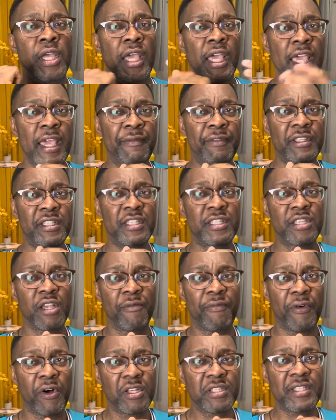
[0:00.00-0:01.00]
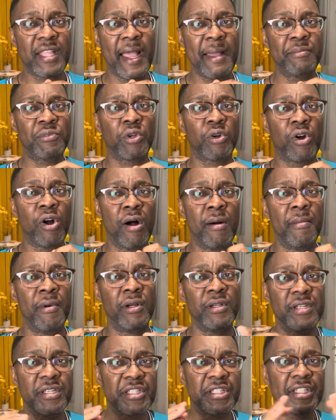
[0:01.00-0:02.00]
If this is your first time to come
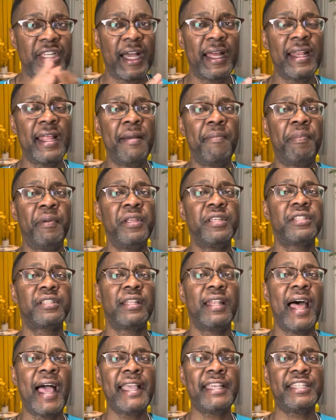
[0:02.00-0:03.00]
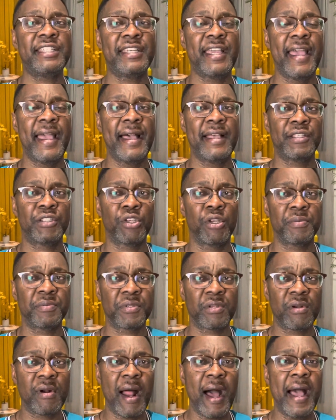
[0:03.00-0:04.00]
on this channel, please like, share, and
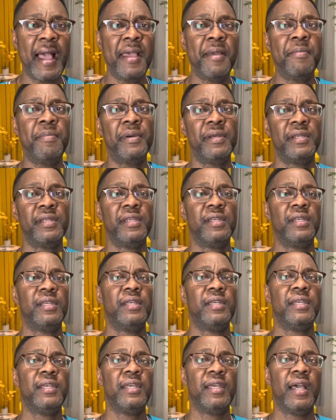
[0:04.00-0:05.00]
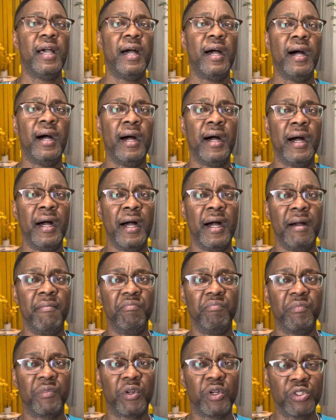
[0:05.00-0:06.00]
subscribe.
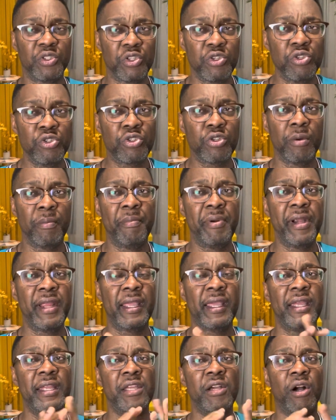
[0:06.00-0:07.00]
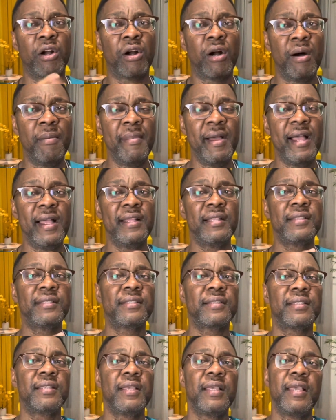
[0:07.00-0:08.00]
Continue to bring in your
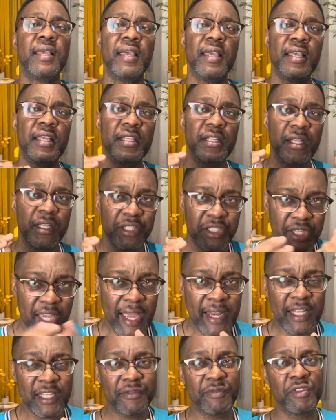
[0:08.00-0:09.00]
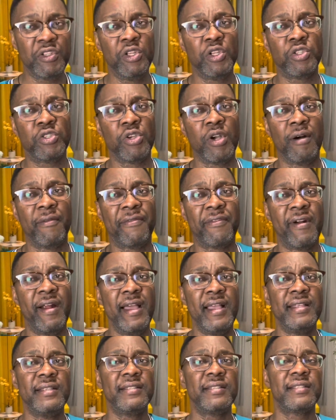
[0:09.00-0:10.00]
comments. Share this video to your
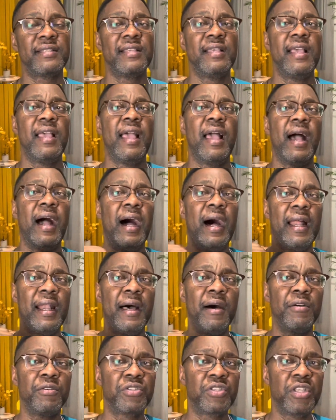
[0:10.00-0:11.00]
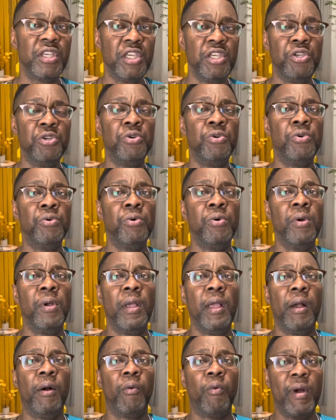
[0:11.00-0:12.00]
friends, and I'll see you
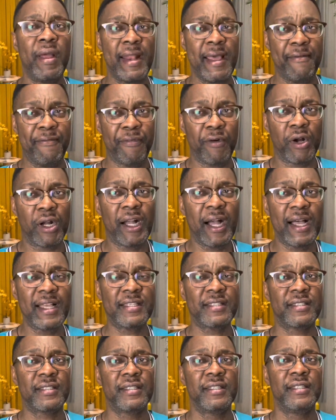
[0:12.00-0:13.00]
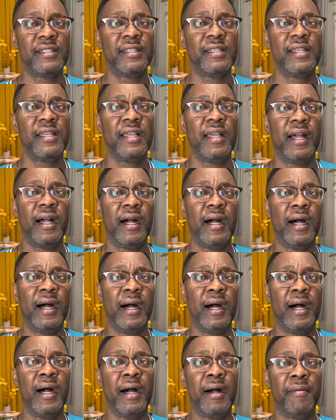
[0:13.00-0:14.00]
when I forecast
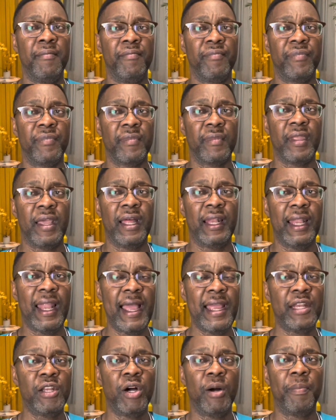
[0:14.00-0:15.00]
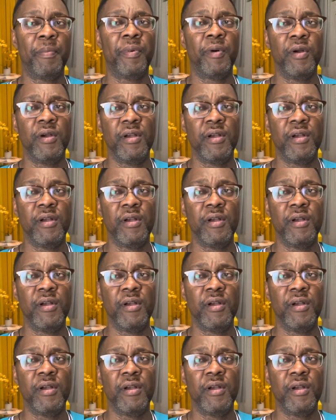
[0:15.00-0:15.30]
a lineup